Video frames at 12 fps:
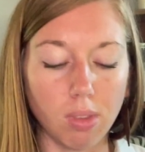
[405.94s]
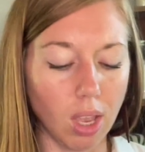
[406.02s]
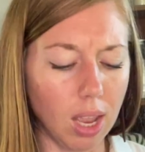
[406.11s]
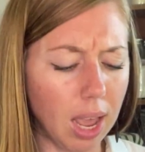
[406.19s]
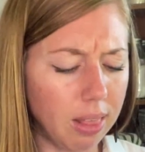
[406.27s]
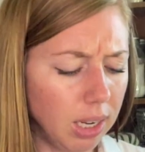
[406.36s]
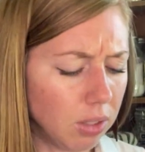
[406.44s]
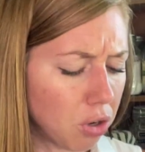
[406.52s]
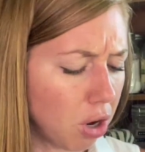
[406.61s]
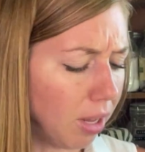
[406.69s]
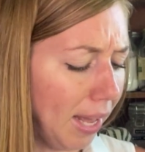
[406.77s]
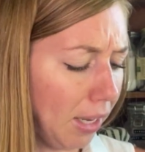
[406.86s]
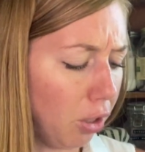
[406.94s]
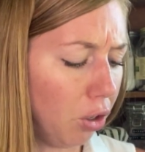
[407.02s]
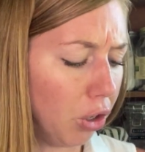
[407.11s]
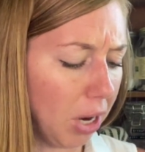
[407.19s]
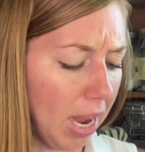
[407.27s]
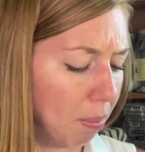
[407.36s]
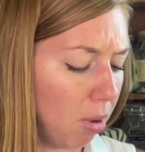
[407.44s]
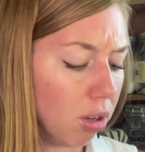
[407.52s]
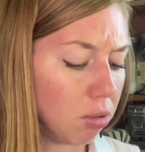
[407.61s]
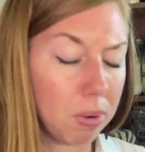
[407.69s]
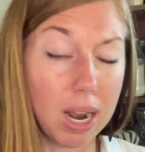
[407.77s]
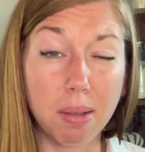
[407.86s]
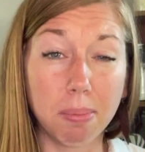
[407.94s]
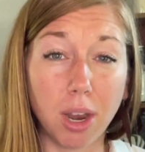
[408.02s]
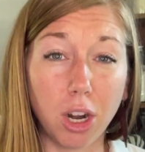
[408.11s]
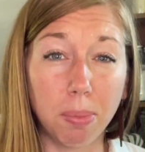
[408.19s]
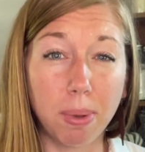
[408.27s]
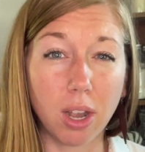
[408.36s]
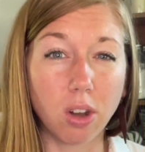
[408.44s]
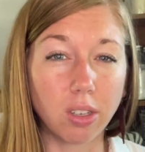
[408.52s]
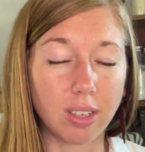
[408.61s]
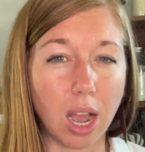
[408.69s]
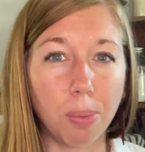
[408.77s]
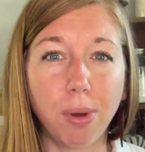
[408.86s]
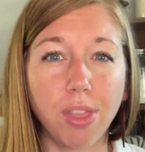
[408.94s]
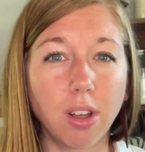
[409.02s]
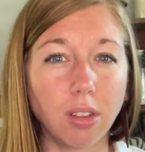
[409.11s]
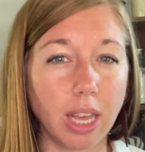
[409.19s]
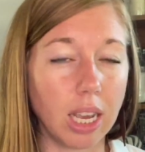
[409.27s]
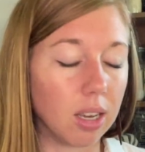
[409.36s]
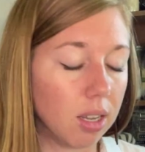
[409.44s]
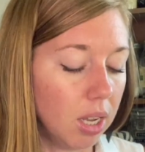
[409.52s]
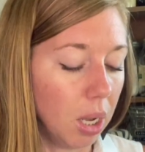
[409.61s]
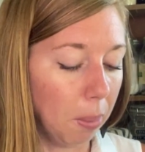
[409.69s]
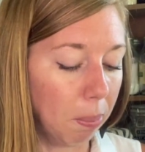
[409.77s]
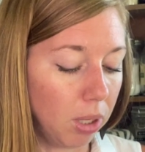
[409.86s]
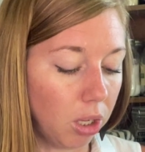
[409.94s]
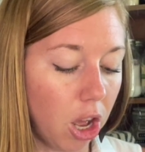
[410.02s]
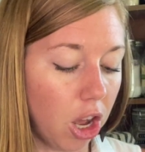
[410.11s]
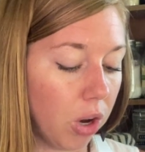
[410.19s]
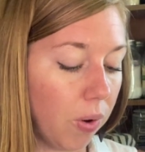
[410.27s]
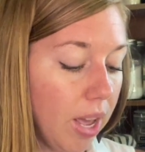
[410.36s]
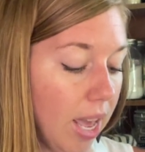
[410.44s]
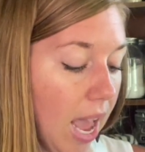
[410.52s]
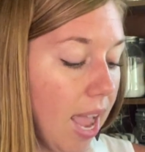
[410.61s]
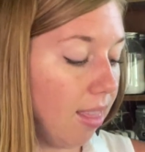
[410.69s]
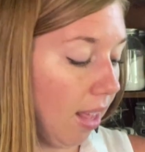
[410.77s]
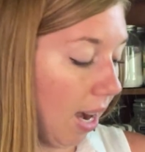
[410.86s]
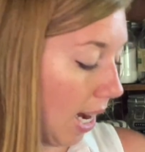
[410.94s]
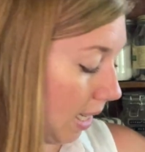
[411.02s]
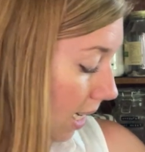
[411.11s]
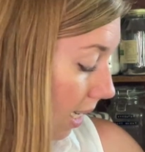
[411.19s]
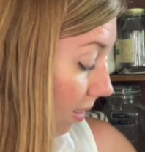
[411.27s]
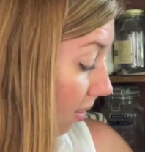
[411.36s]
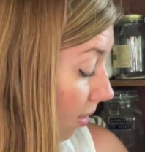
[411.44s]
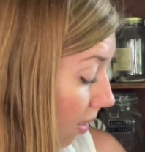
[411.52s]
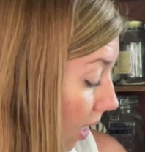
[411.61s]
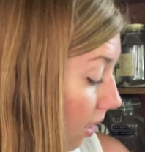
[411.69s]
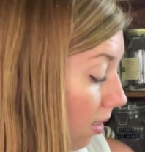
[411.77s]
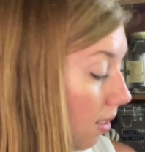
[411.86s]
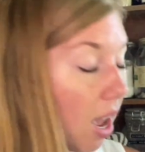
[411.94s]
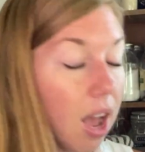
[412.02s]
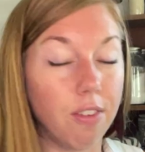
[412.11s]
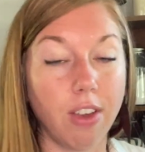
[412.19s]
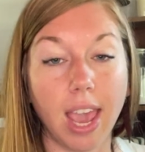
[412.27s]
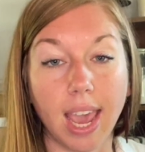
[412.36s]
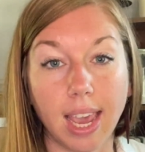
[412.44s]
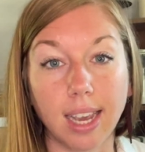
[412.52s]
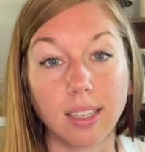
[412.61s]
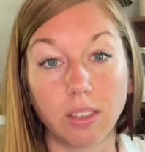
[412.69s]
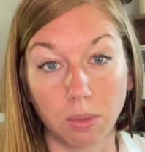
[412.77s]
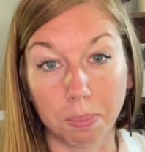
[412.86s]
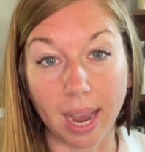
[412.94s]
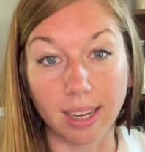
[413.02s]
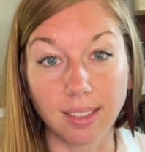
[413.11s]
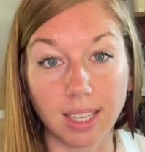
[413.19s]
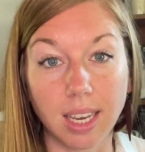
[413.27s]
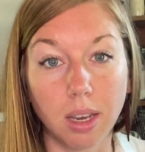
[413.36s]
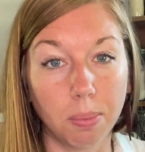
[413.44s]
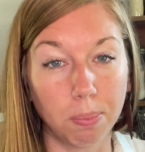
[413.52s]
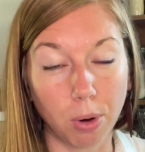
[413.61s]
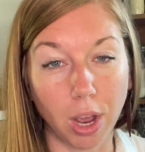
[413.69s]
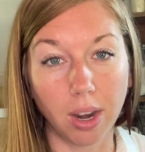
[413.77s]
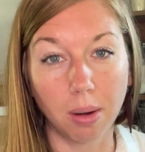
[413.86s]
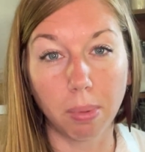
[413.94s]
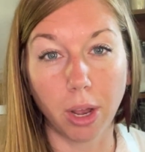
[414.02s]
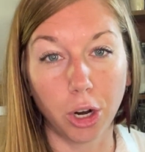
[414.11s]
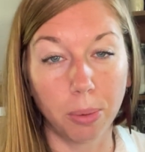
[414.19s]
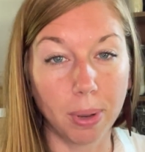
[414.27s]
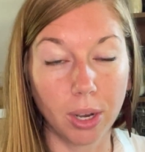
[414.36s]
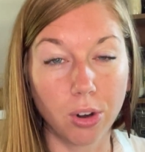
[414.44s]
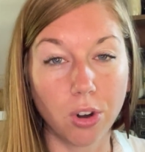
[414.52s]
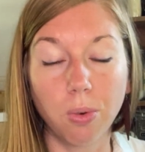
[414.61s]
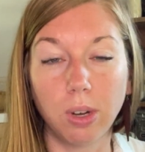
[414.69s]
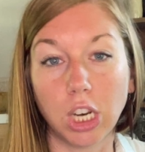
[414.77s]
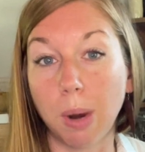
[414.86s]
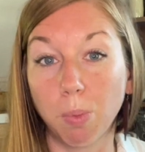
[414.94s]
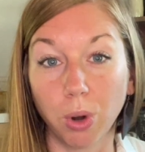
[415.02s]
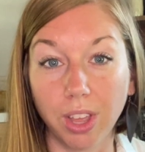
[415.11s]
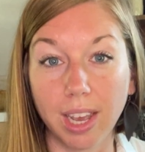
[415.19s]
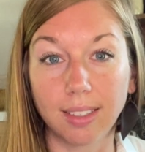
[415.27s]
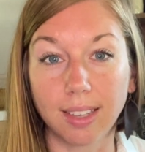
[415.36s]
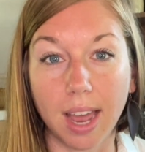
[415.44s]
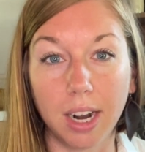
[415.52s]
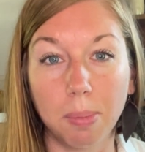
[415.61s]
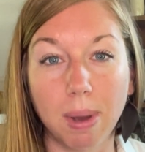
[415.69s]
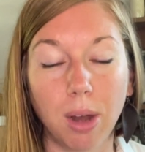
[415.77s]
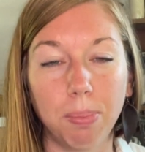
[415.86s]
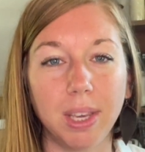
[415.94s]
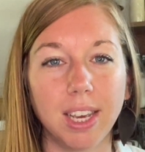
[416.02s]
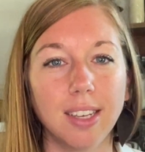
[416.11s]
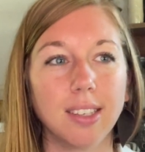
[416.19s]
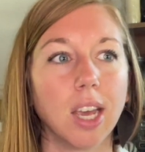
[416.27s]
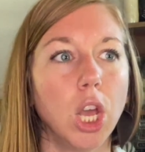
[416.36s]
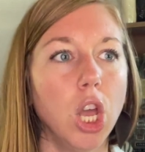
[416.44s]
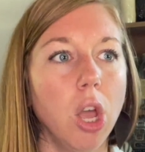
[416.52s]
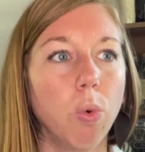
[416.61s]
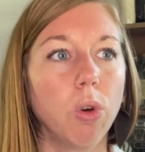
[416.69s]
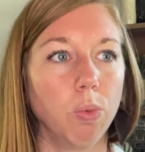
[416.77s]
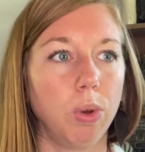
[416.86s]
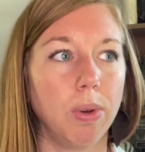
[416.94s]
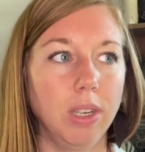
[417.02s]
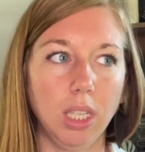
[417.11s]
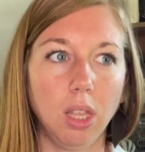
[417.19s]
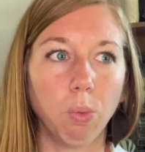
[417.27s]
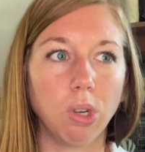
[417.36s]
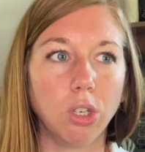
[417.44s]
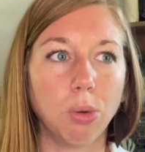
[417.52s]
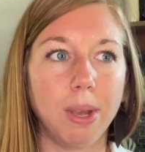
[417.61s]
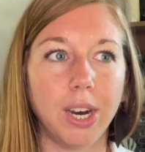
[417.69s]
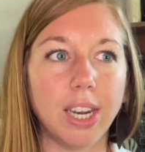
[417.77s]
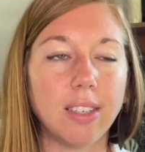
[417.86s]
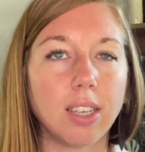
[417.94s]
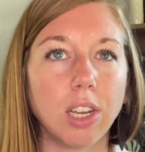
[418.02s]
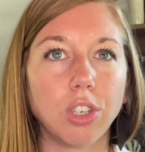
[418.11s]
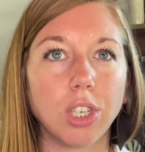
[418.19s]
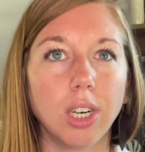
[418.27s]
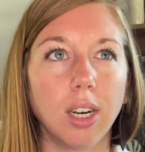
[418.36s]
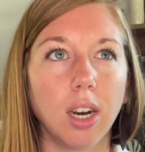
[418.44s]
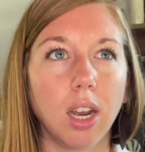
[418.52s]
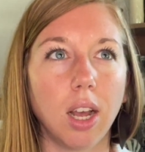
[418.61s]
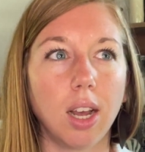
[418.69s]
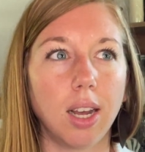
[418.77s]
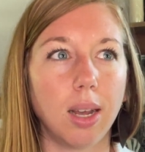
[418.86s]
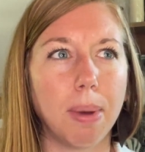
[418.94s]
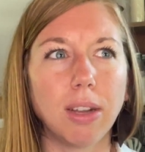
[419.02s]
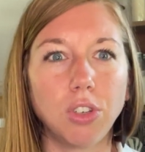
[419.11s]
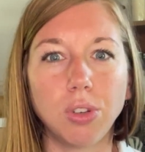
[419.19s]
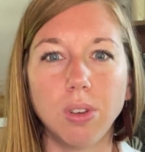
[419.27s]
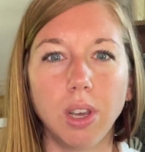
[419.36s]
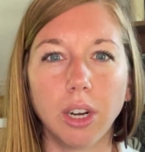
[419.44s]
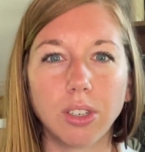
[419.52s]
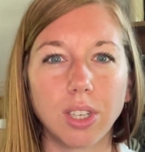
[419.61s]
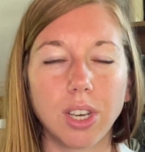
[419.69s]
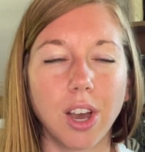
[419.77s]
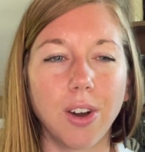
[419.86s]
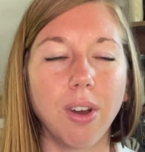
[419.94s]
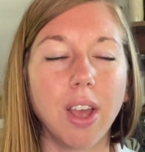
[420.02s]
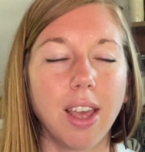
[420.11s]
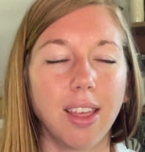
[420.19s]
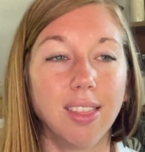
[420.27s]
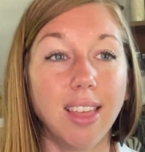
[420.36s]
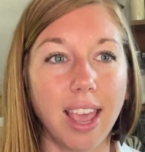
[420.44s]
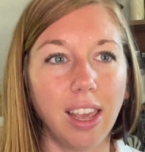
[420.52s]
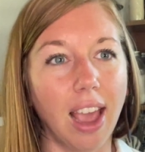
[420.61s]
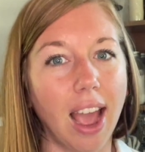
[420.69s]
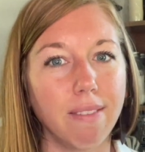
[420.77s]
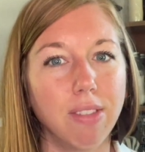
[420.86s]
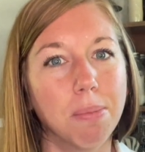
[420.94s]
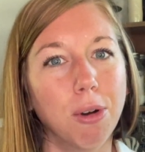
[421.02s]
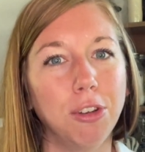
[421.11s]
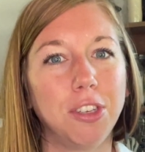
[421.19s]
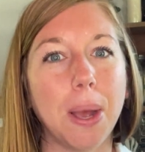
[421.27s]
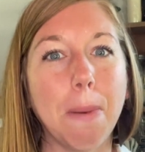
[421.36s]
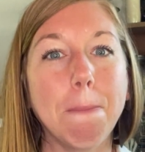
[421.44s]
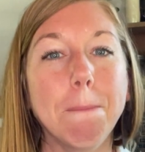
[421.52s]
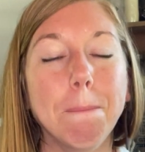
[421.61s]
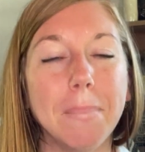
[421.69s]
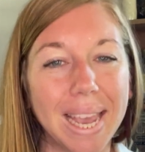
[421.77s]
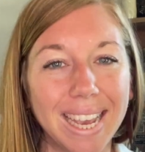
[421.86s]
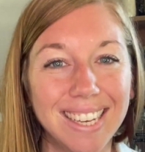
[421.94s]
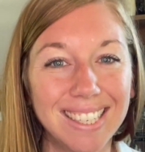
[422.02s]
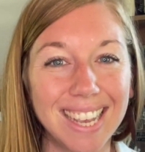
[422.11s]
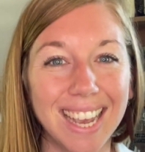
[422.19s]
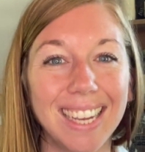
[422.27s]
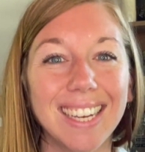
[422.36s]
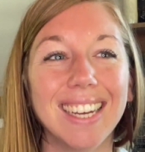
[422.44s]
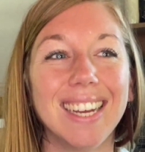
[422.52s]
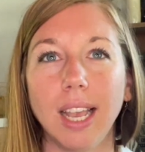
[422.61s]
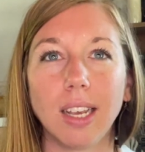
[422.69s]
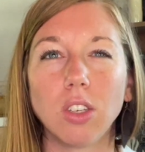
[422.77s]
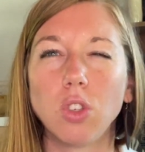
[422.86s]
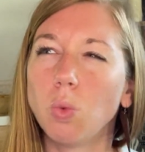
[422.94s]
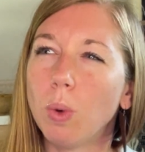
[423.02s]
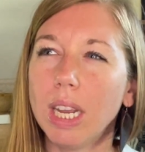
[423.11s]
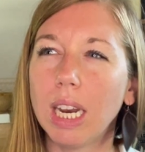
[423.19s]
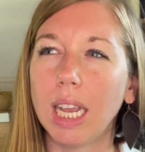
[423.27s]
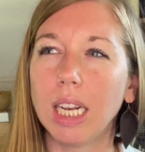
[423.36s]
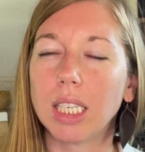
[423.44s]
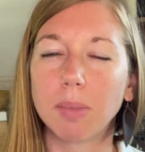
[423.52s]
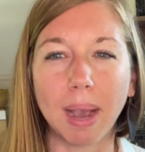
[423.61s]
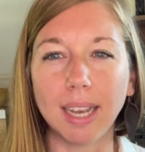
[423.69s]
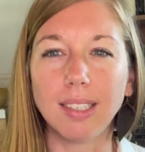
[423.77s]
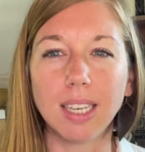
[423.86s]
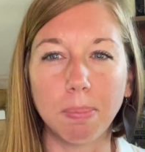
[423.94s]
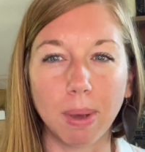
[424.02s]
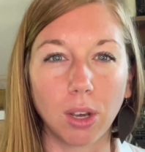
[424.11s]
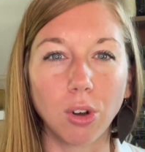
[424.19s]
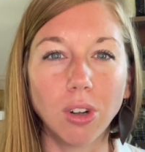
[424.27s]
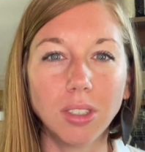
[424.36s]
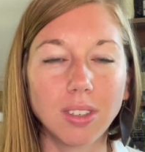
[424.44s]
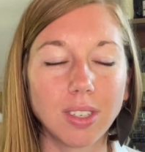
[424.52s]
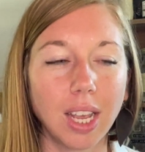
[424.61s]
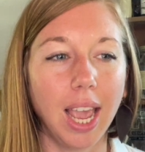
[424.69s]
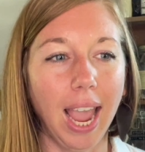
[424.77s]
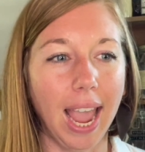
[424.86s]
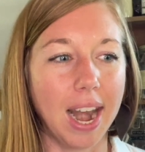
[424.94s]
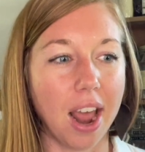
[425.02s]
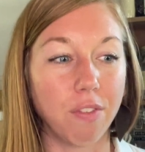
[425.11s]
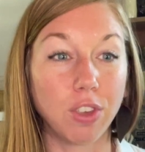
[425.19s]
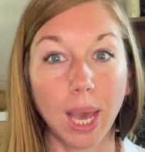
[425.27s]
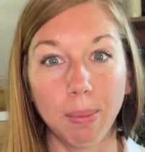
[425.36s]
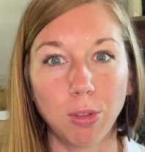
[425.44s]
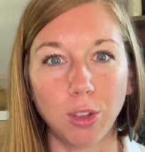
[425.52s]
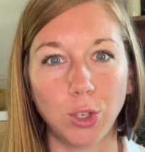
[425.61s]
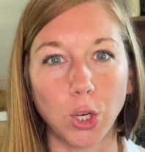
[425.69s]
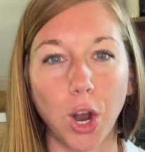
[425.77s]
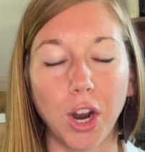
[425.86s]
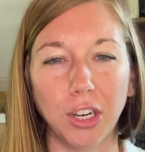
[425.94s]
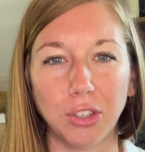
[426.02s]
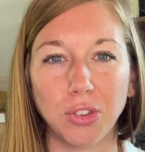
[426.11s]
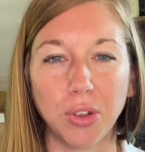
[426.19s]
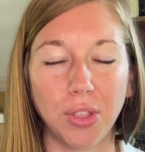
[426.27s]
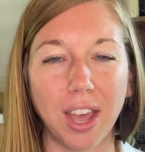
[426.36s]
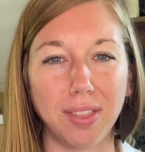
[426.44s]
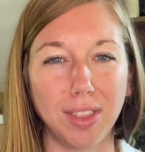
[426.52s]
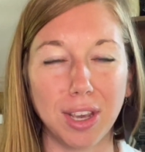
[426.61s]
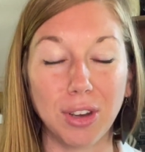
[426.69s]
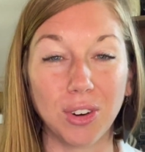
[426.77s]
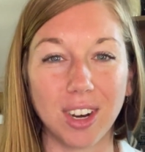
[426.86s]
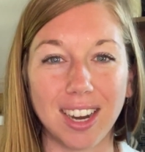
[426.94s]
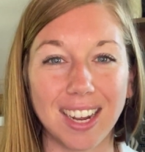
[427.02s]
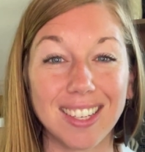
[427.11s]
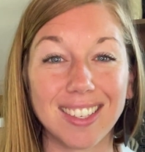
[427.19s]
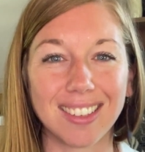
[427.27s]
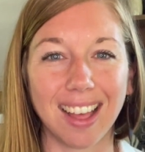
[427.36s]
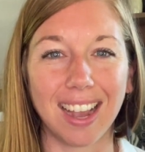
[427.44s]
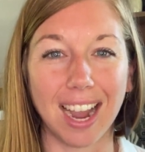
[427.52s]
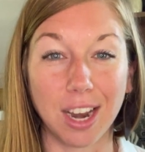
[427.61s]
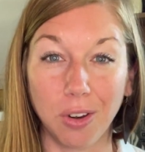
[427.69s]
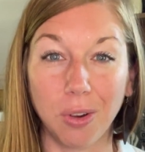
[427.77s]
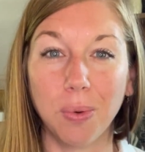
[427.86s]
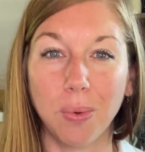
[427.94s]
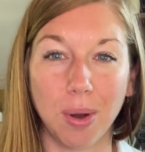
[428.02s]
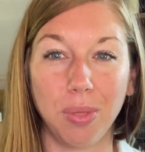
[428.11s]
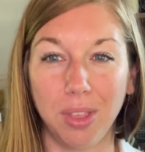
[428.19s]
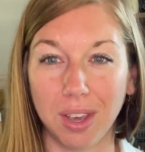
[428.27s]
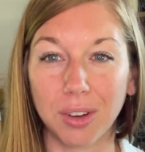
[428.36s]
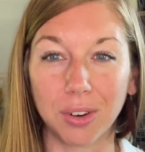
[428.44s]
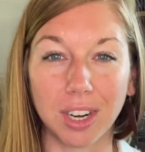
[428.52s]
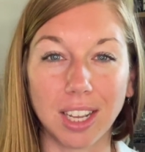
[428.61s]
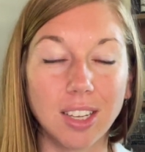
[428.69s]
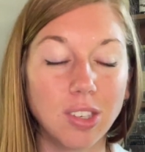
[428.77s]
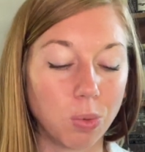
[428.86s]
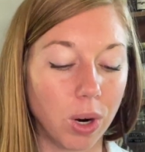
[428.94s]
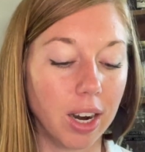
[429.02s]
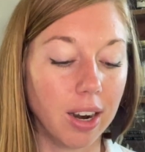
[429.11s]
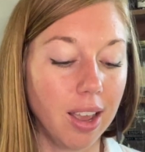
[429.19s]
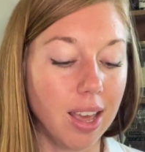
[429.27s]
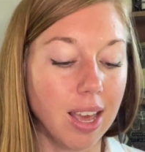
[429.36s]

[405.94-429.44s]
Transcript: I think it's called like Grandma's bread and butter pickles. I'll put the link below. And then I did 6 of a spicy bread and butter pickle, which I'm really excited about because when we went to the Wendellberry Center about 2 years ago, they have the most amazing sweet and spicy pickles. And I've kept the jar so that the ingredients, like I knew what the ingredients were.